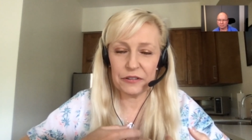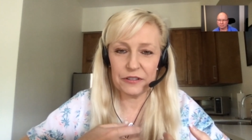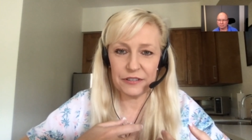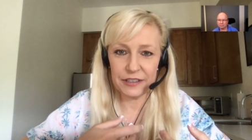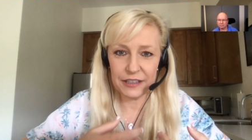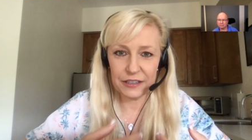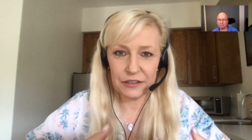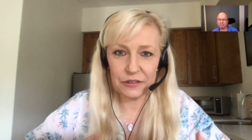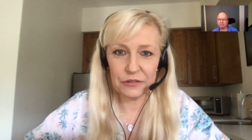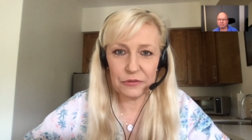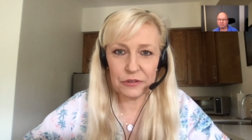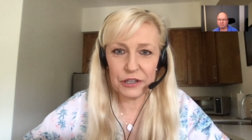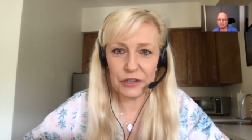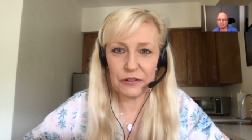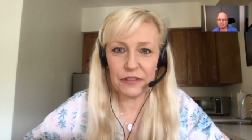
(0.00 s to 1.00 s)
mm-hmm. Christine,
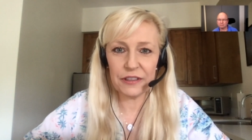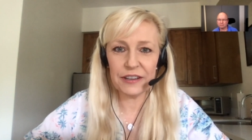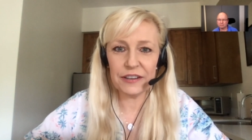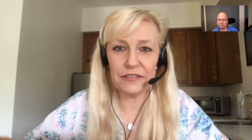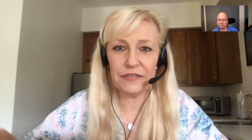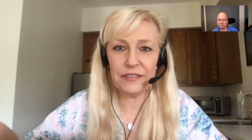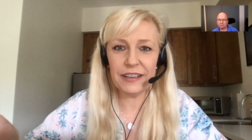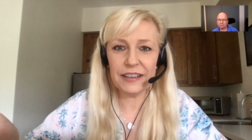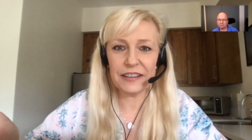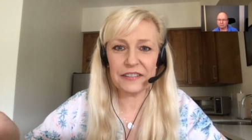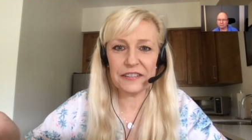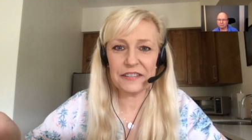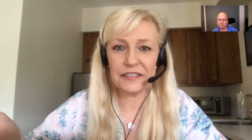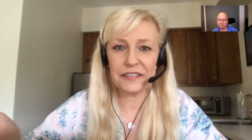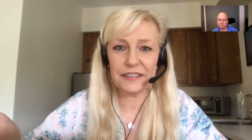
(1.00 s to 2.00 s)
what do you think of
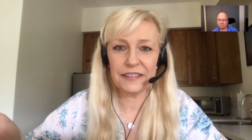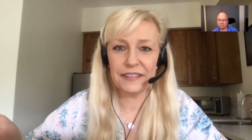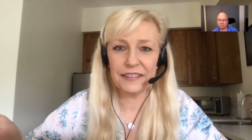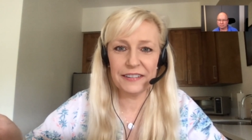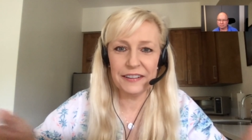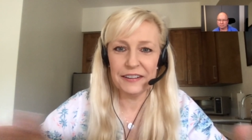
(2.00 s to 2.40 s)
this?